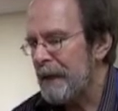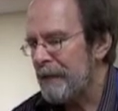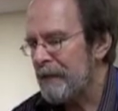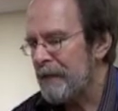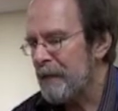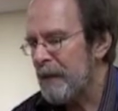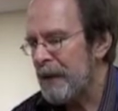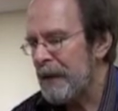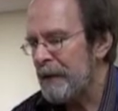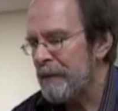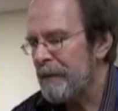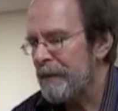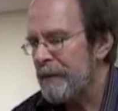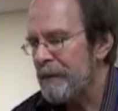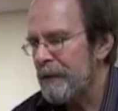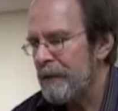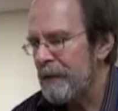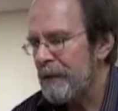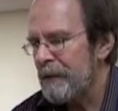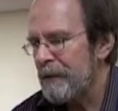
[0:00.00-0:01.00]
government
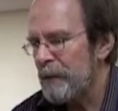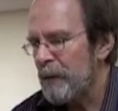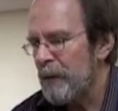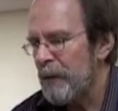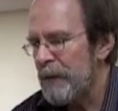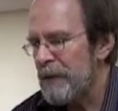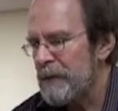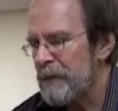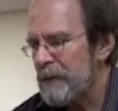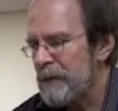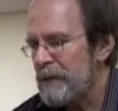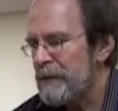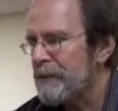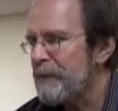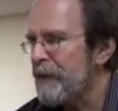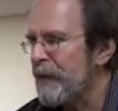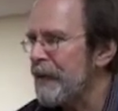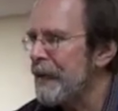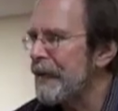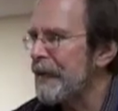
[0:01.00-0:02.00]
research
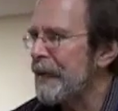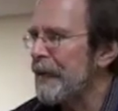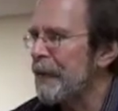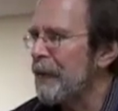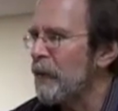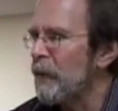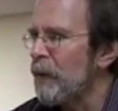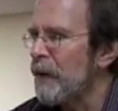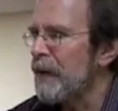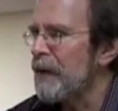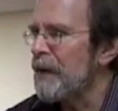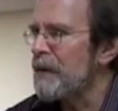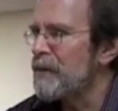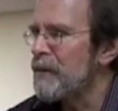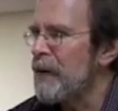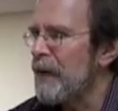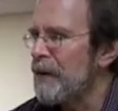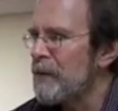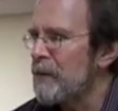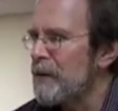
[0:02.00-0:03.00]
funding
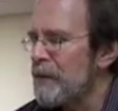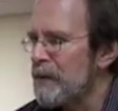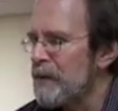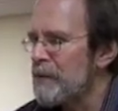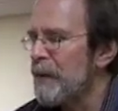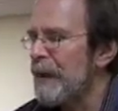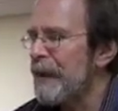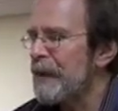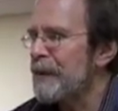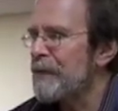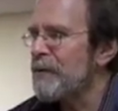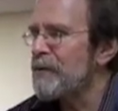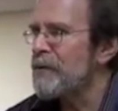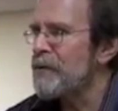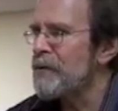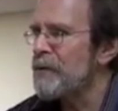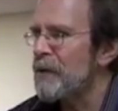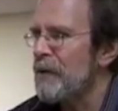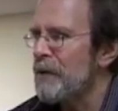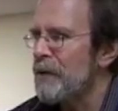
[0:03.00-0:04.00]
organizations make
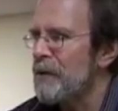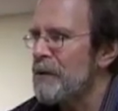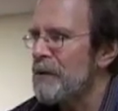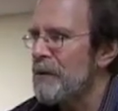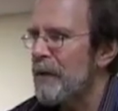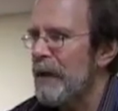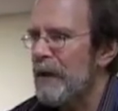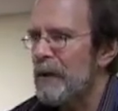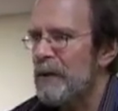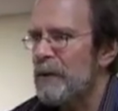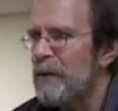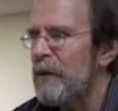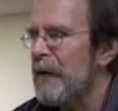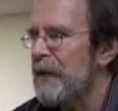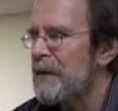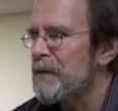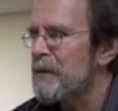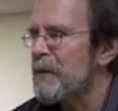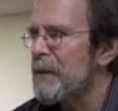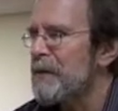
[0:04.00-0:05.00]
decisions about who
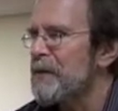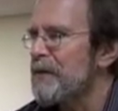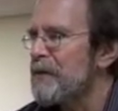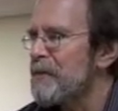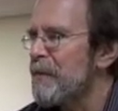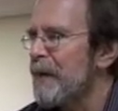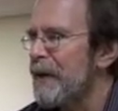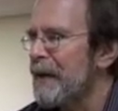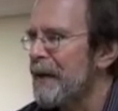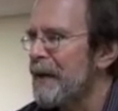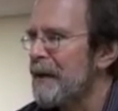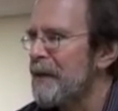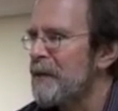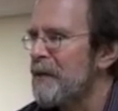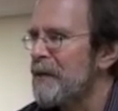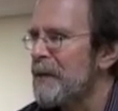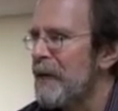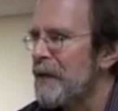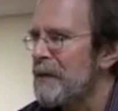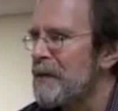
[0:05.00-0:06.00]
gets research money and
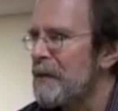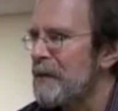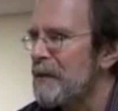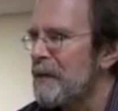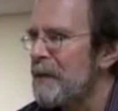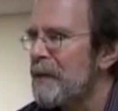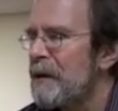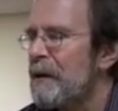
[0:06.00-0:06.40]
who doesn't,